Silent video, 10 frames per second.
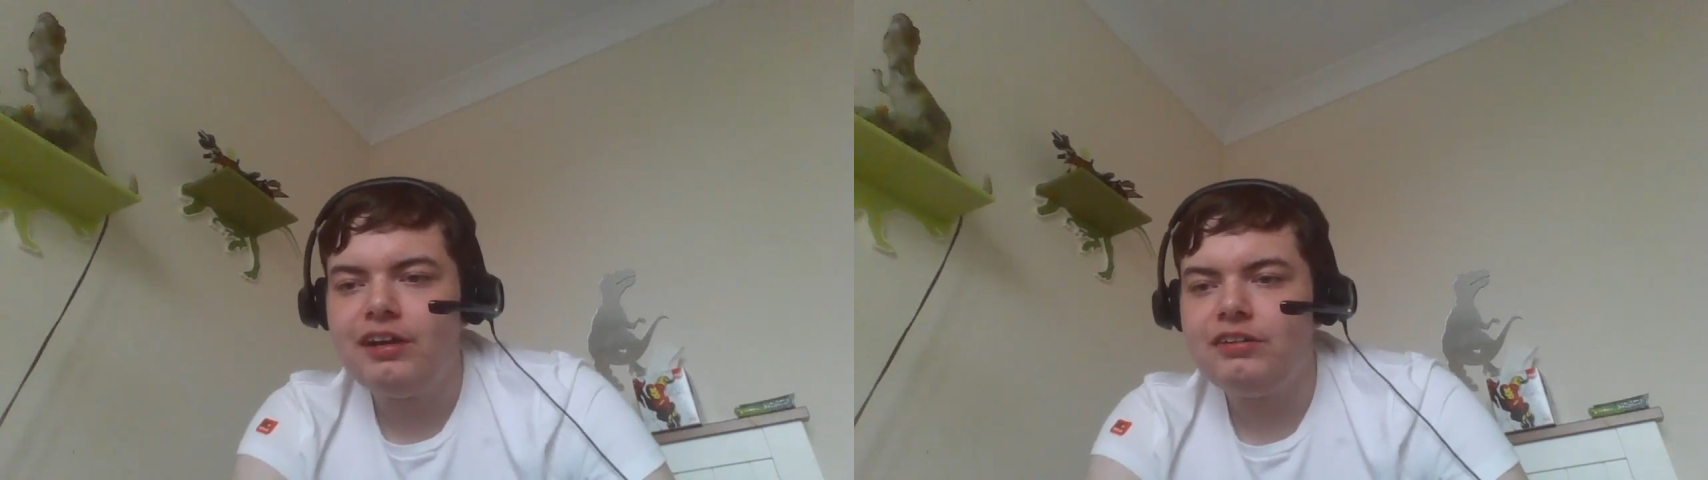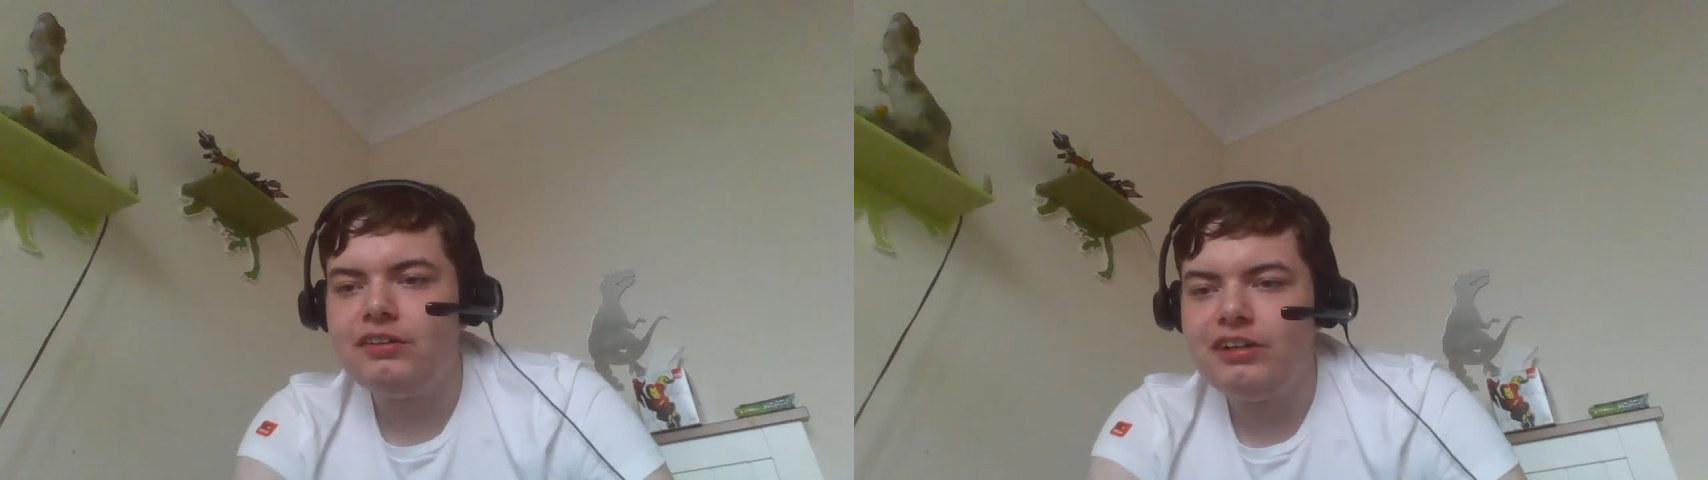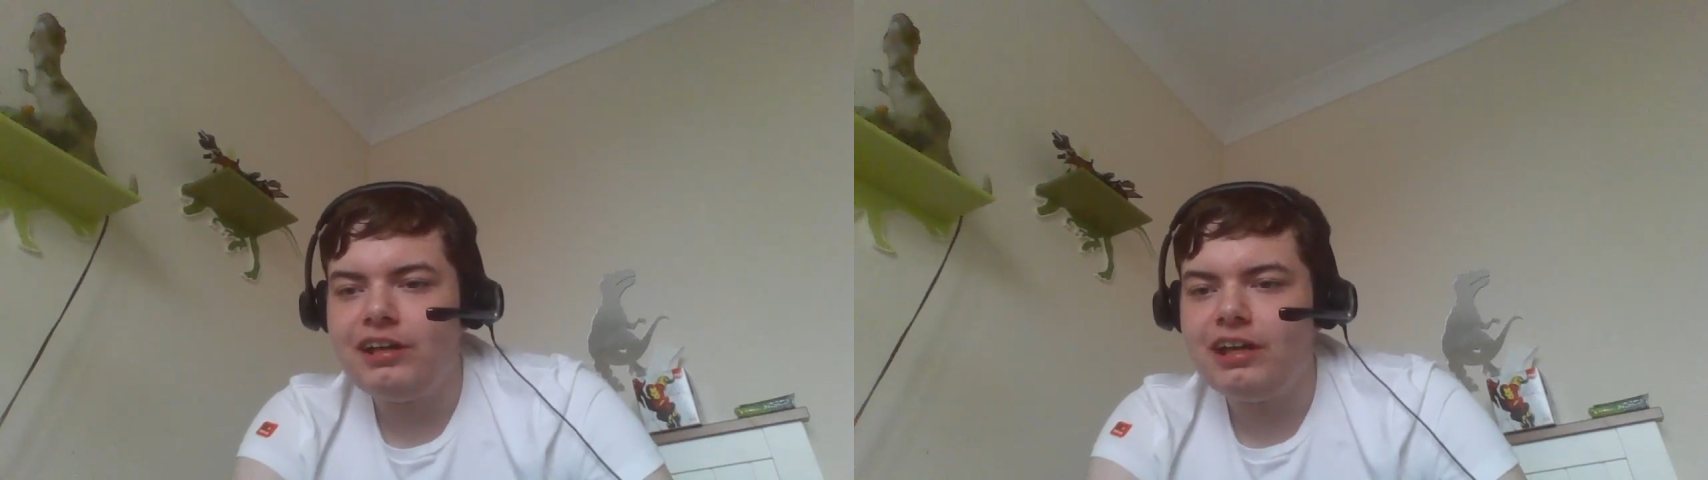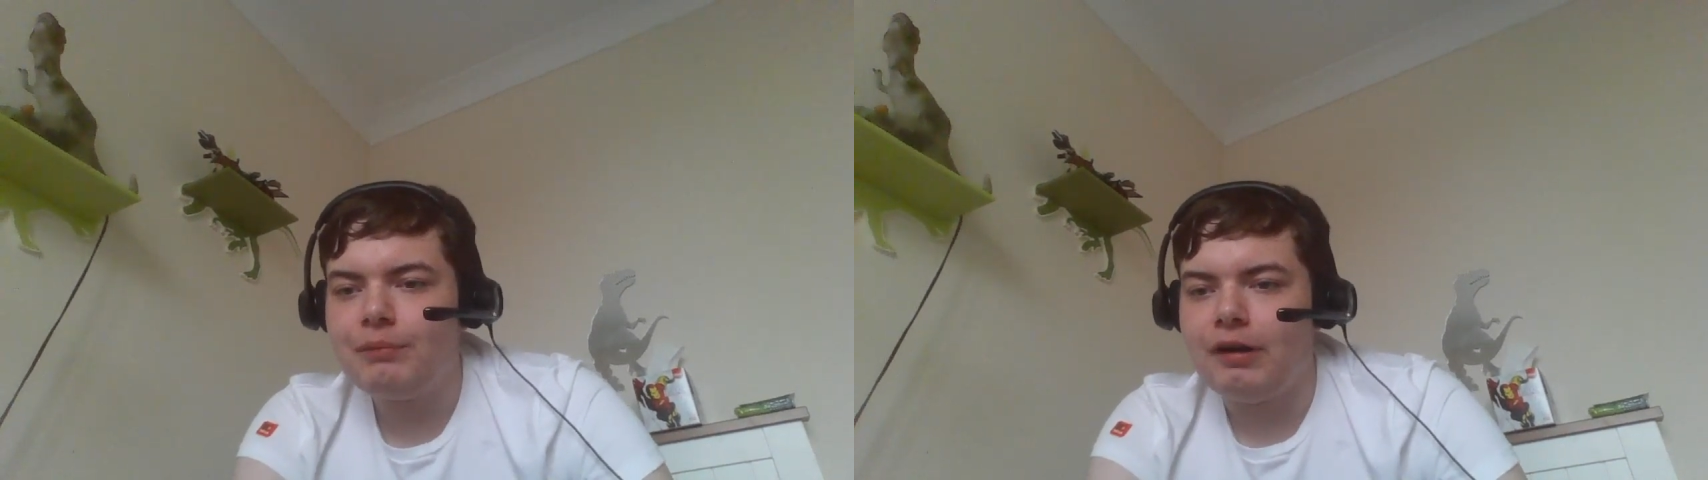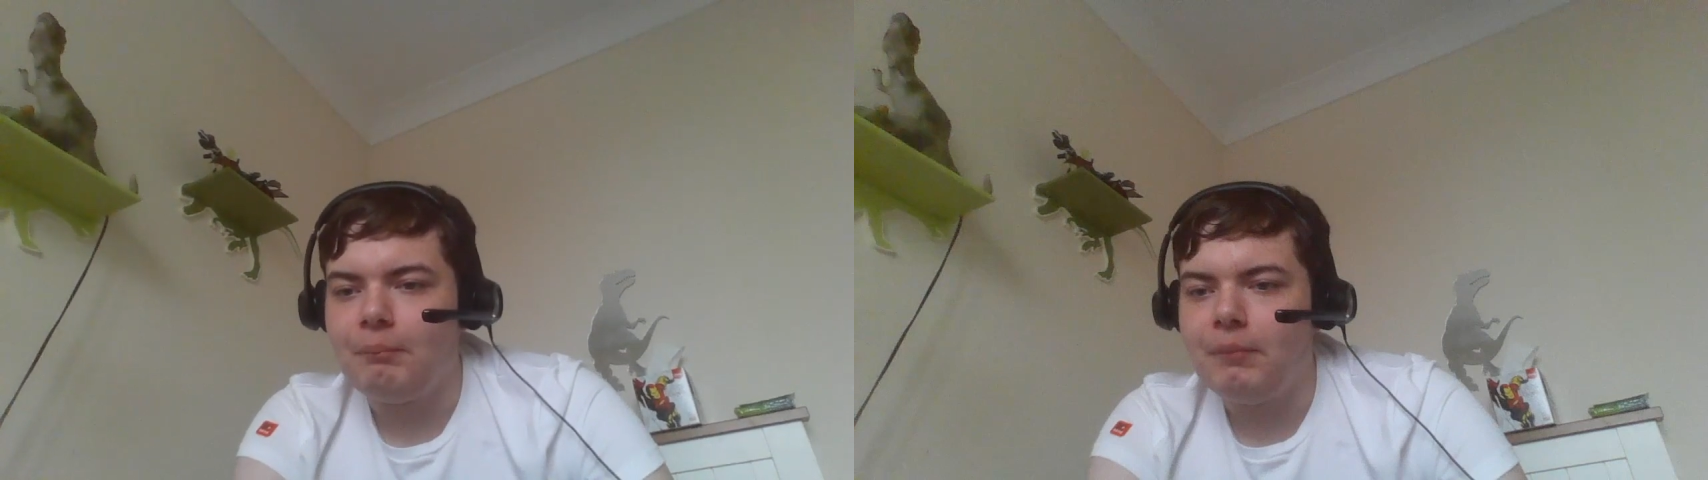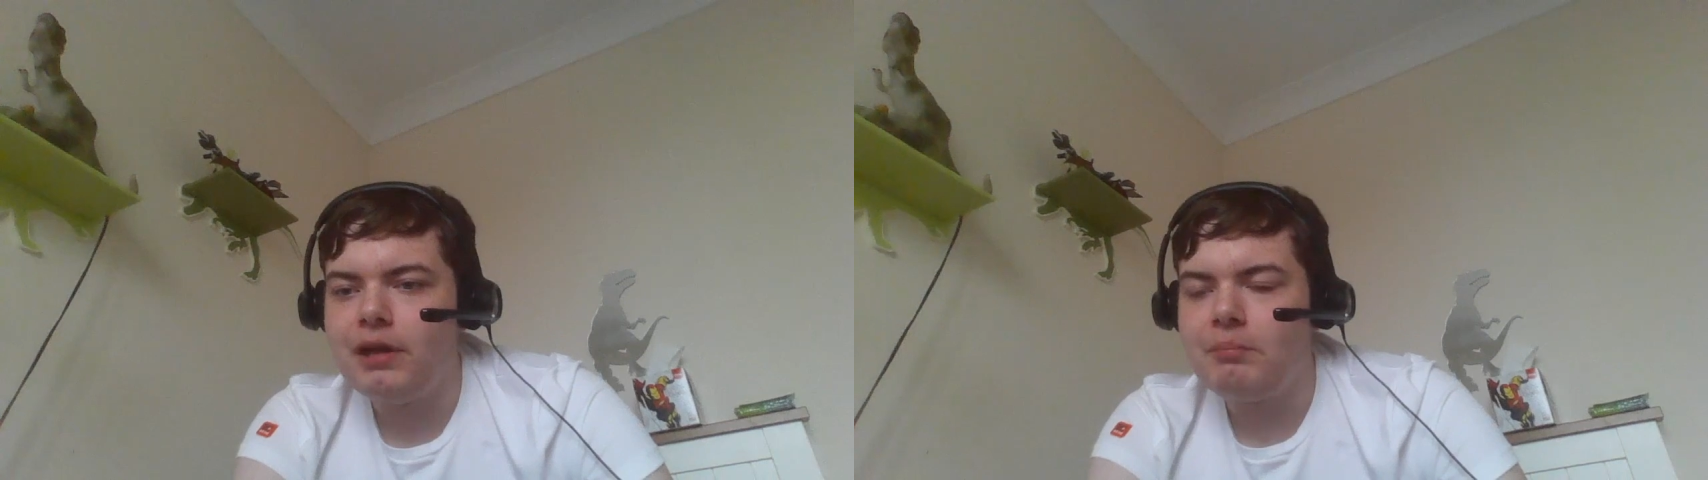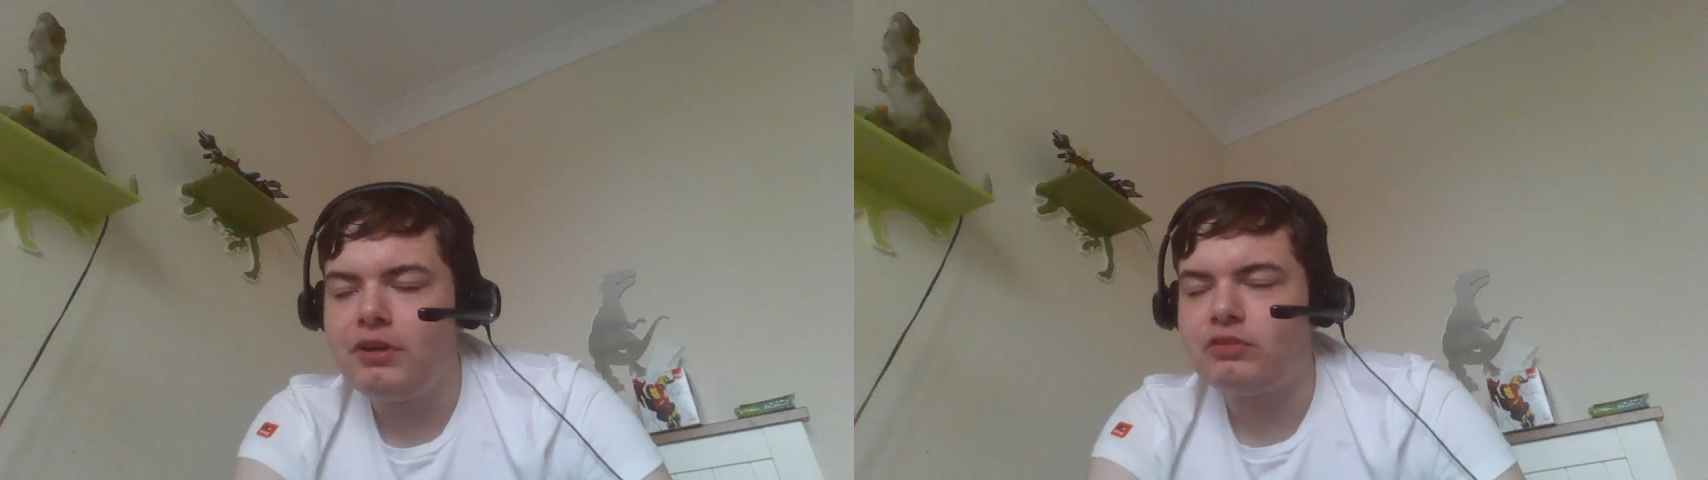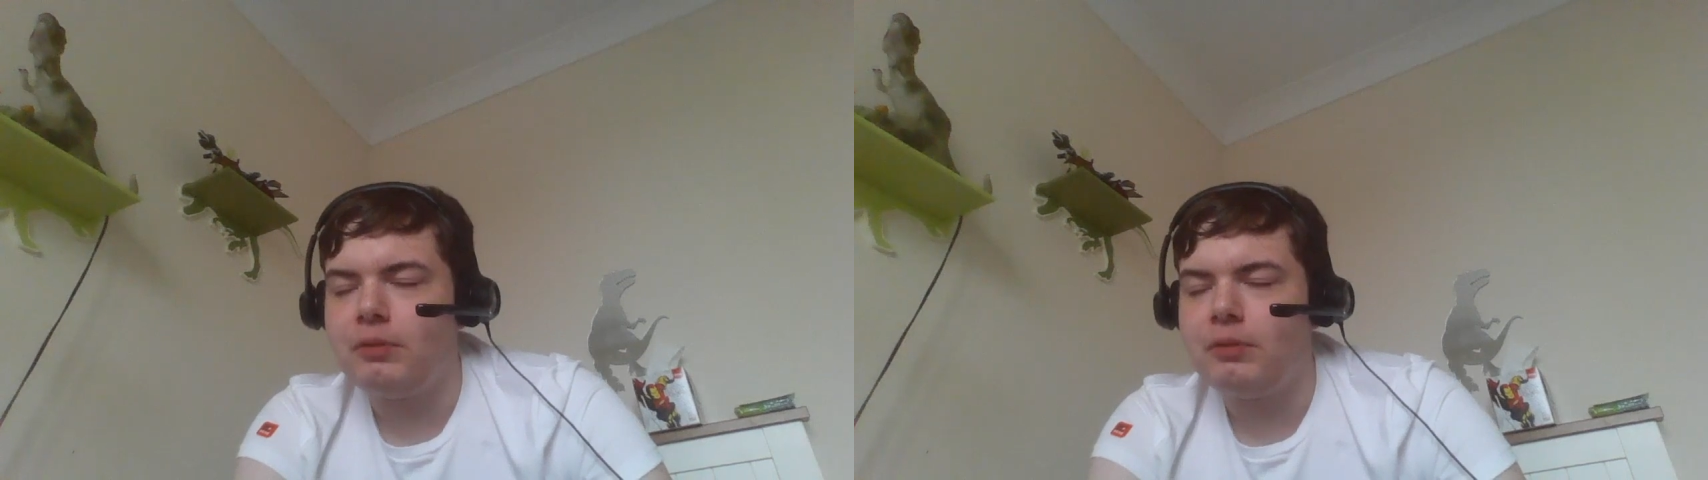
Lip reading: Did you hear about Mr.